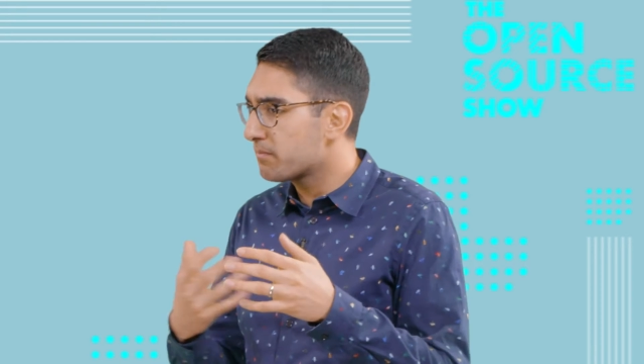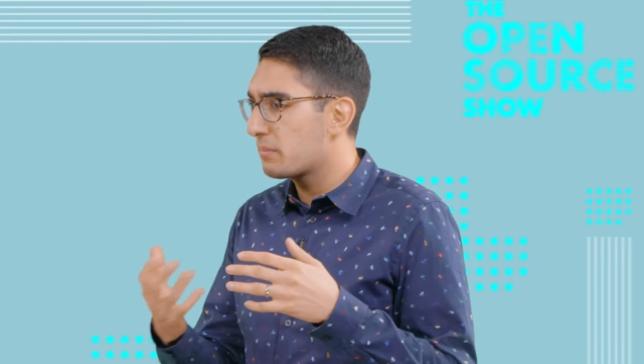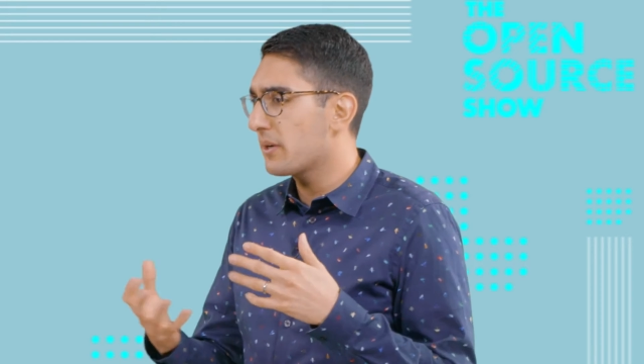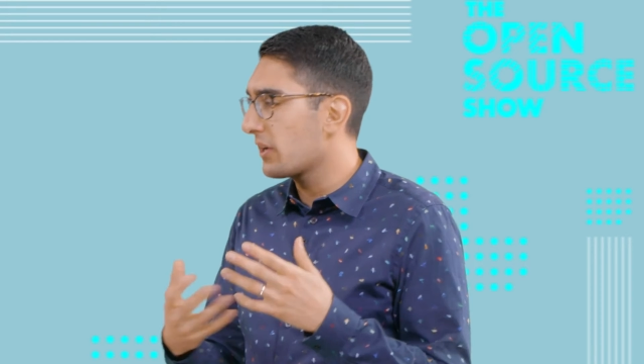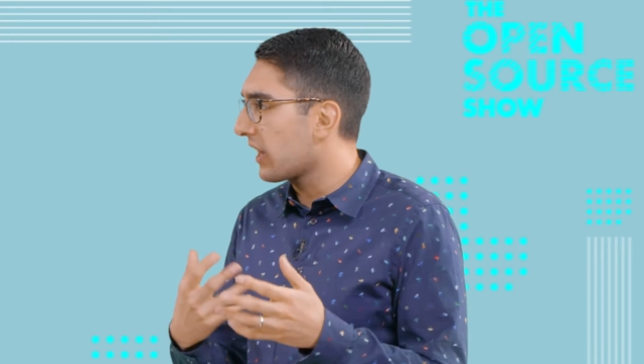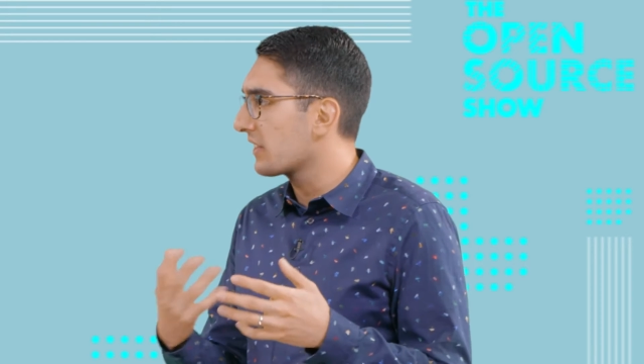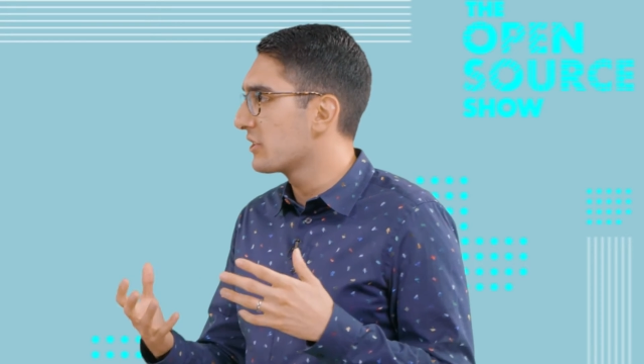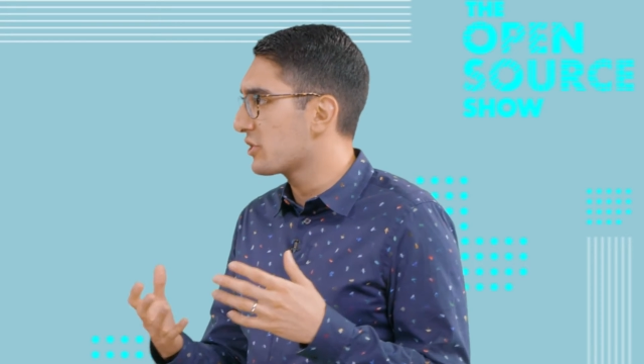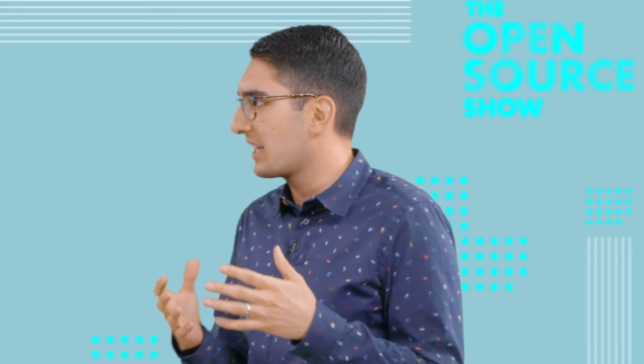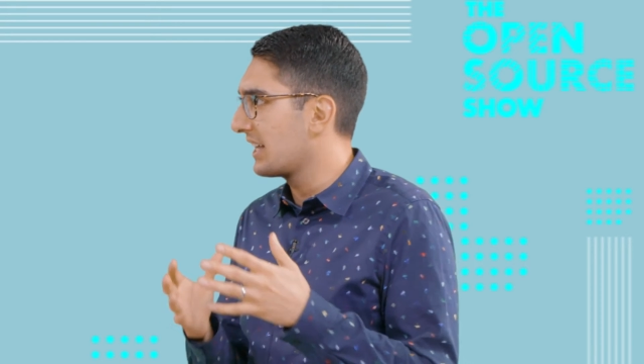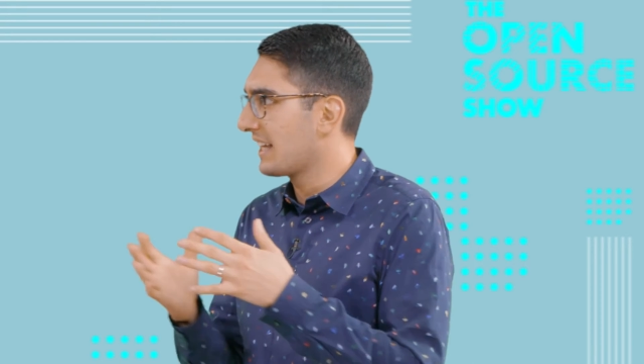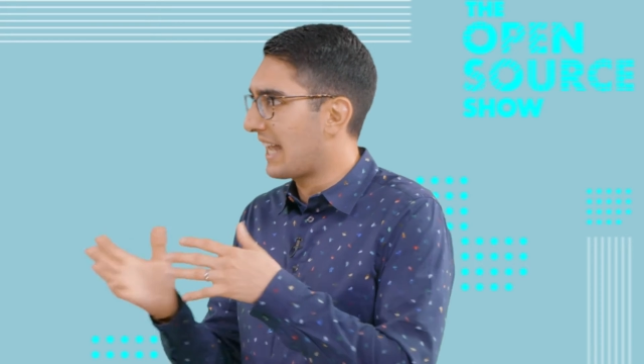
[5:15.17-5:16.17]
periodically
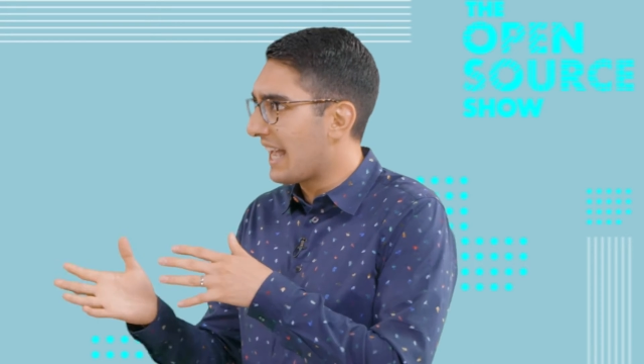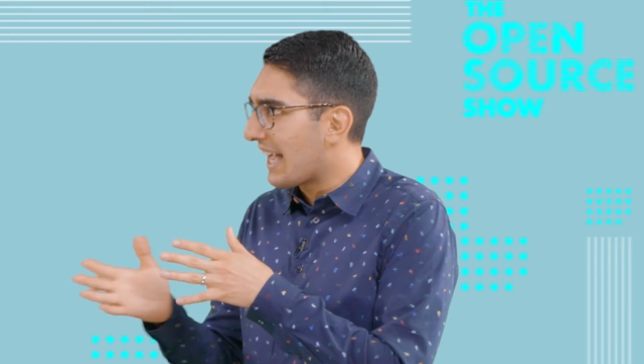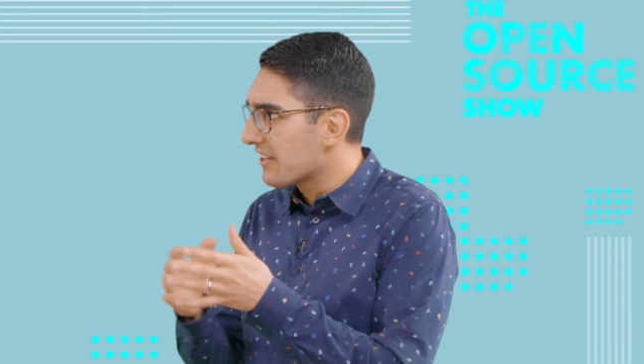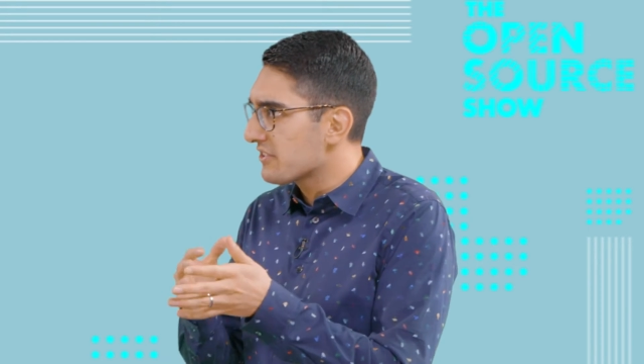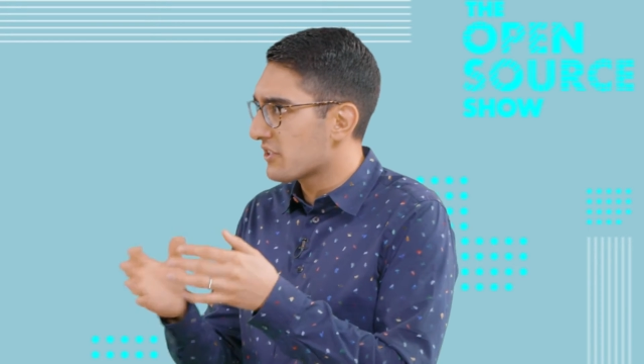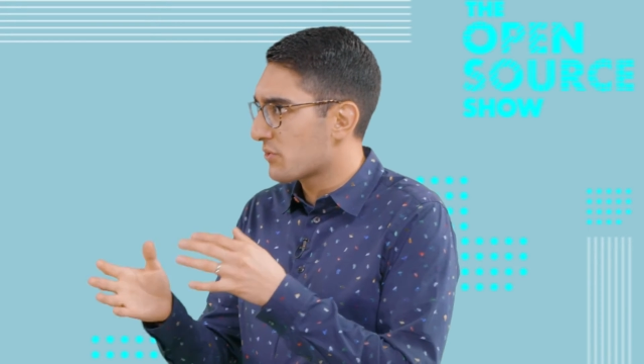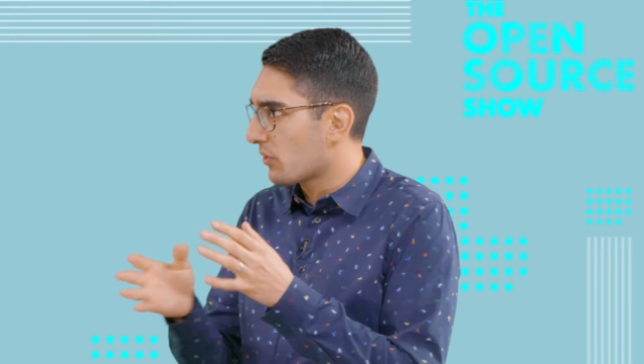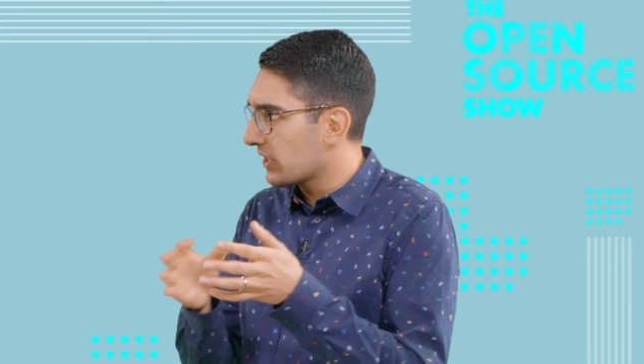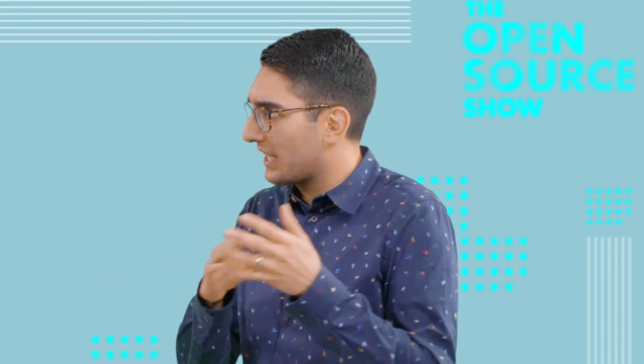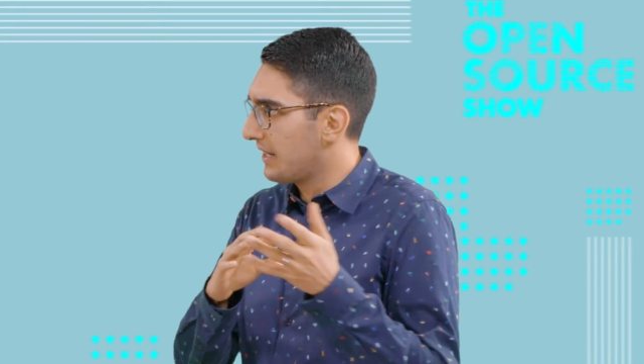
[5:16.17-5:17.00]
checking like, hey, how does this work?